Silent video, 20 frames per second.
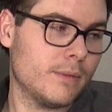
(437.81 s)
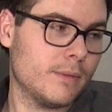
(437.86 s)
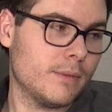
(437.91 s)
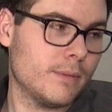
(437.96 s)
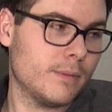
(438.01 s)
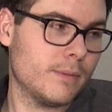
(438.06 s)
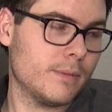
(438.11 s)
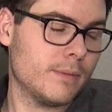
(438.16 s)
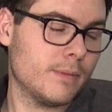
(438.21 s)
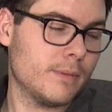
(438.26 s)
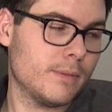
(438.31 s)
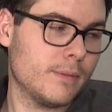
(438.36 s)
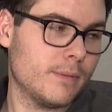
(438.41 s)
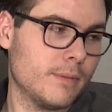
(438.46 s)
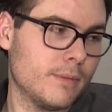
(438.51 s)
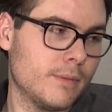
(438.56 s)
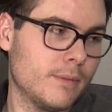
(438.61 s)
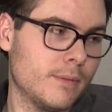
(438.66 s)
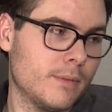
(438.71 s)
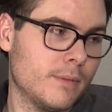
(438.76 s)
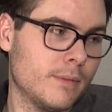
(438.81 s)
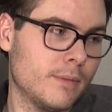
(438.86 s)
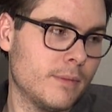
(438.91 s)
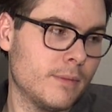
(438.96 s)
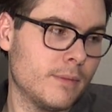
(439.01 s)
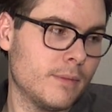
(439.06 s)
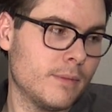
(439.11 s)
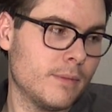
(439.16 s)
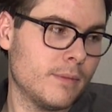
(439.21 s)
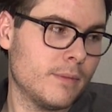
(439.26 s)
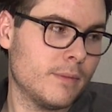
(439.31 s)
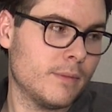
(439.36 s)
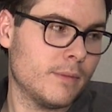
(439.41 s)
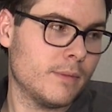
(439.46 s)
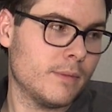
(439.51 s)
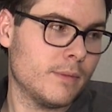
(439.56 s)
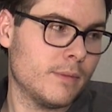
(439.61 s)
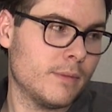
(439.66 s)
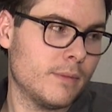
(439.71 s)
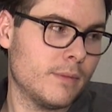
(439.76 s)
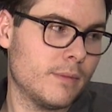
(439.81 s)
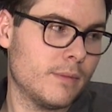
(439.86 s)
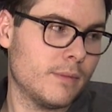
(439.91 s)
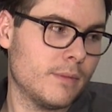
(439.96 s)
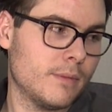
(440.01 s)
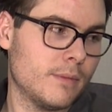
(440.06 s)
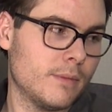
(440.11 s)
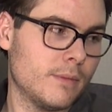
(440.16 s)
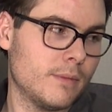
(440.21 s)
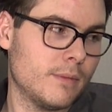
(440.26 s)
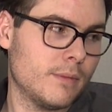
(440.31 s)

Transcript: [no speech]